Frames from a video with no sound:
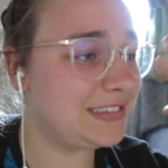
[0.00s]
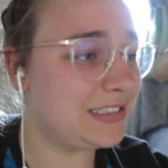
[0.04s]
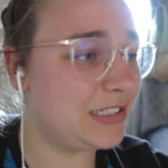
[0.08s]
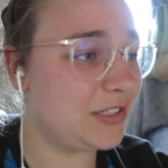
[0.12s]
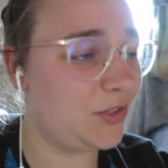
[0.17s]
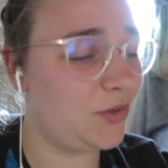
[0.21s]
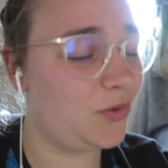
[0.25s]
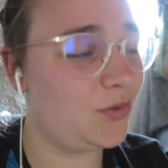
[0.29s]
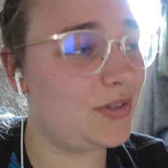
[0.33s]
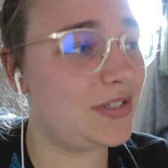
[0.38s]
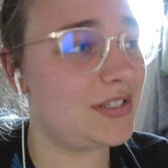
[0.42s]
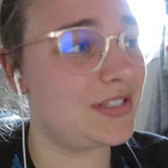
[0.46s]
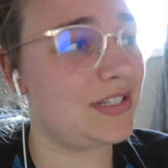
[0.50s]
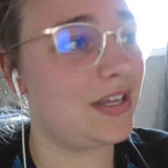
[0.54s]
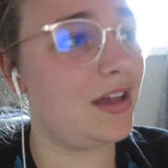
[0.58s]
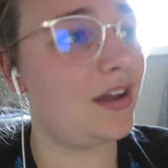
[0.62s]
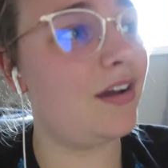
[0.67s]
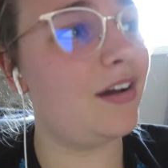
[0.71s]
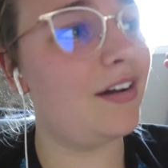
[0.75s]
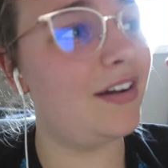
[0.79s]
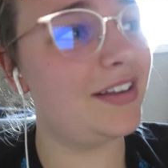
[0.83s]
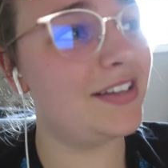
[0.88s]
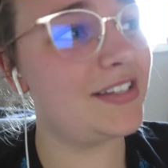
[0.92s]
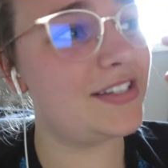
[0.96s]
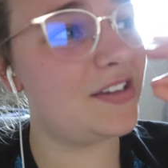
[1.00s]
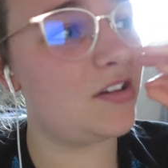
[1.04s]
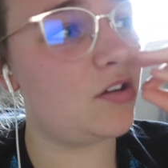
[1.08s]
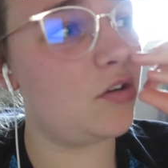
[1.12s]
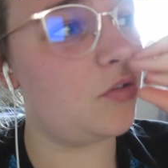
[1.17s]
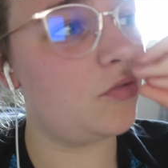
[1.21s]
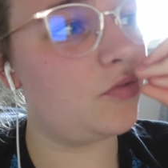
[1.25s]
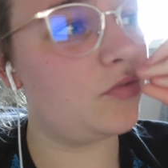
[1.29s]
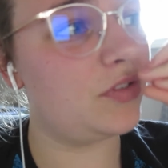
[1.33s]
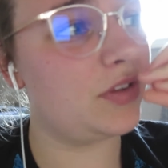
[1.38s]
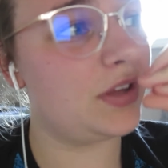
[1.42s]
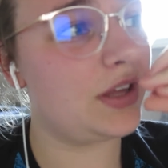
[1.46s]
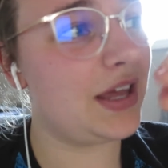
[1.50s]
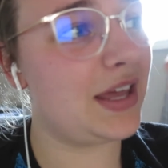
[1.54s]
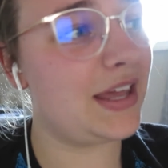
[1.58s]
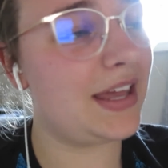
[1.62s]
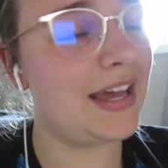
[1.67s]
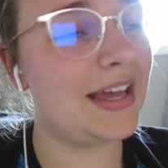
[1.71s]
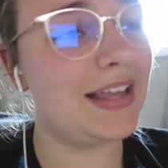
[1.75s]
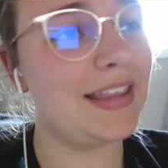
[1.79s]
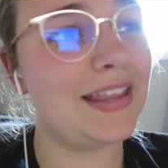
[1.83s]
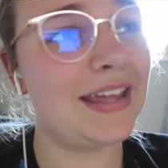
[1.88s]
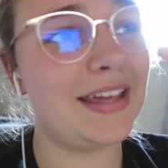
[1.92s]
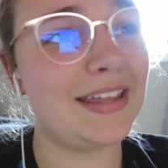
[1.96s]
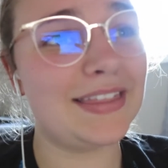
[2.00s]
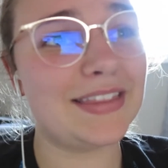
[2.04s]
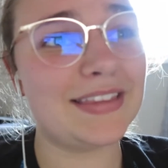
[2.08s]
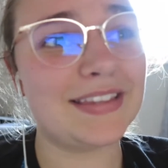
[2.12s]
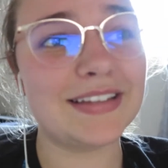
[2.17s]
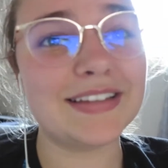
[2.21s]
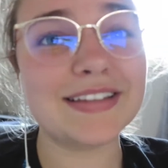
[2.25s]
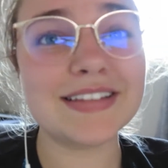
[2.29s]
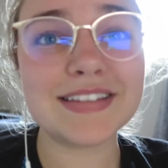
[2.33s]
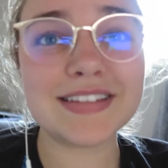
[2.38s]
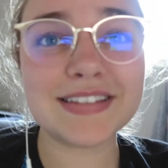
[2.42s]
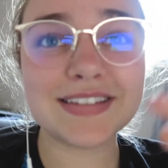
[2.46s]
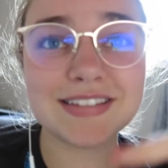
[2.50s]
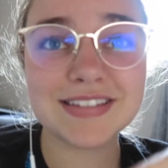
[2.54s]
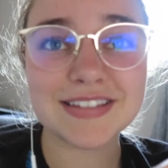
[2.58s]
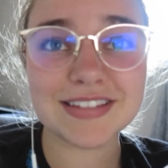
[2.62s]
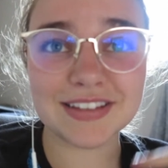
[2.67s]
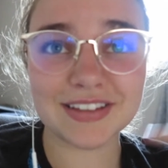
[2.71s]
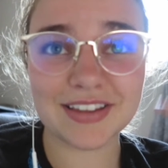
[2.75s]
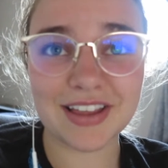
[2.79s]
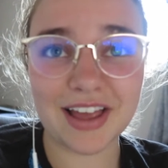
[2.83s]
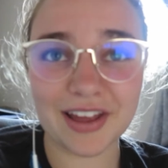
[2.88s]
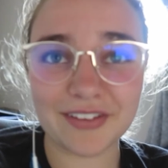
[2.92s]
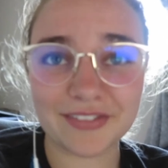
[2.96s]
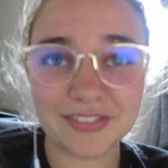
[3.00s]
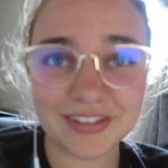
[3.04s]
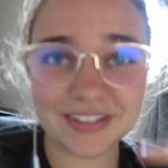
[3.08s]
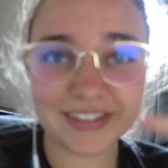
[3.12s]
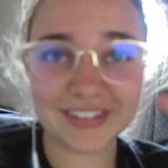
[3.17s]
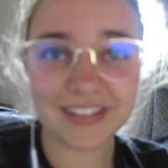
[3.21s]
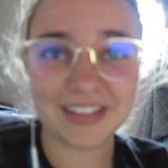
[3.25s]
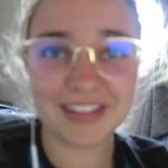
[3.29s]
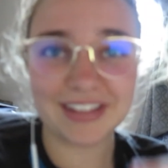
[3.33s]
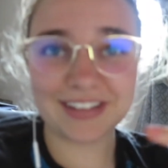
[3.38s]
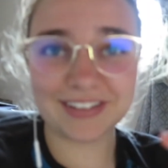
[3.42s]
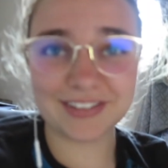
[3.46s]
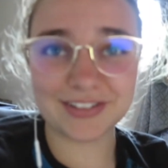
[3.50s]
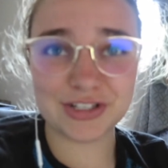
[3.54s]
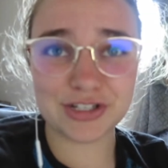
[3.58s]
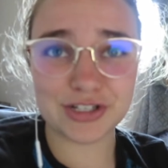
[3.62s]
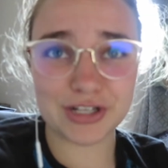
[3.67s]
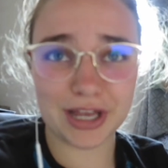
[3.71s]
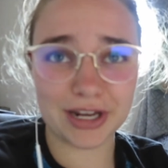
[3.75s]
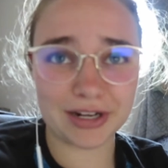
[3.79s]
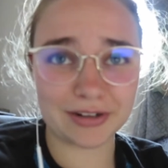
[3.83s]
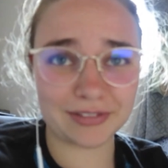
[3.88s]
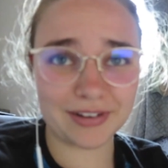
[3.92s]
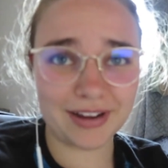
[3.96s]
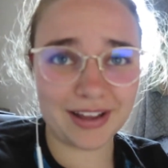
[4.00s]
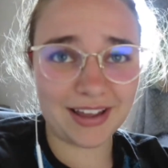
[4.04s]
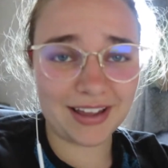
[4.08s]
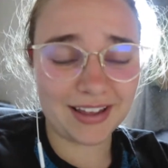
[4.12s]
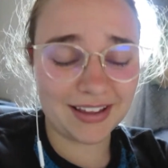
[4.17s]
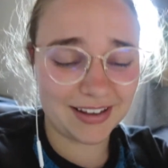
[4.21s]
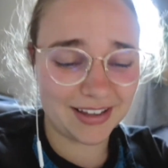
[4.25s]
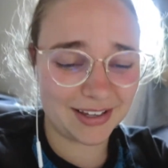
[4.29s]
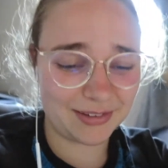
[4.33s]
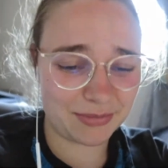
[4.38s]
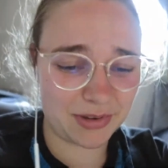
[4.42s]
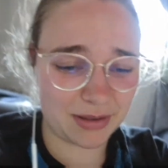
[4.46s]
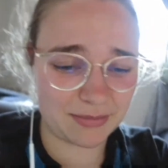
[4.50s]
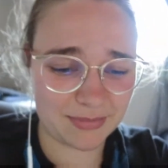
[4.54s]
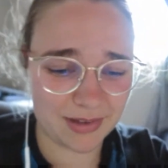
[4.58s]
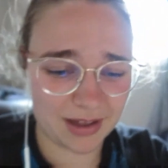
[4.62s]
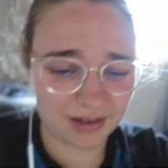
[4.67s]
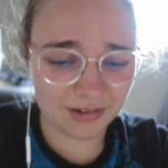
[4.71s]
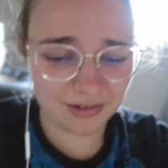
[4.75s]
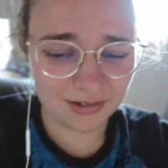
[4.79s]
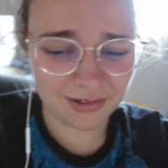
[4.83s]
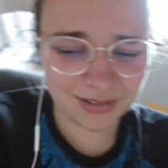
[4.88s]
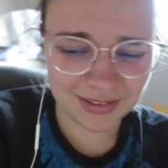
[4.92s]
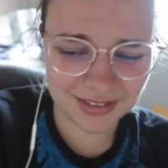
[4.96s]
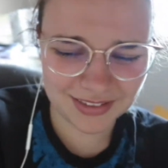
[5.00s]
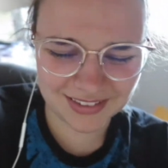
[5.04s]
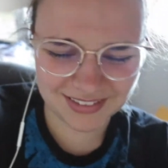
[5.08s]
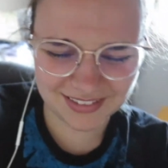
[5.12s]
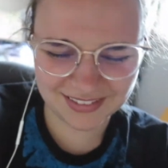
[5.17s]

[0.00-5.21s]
to suck on to hopefully get like the saliva to like generate in my mouth.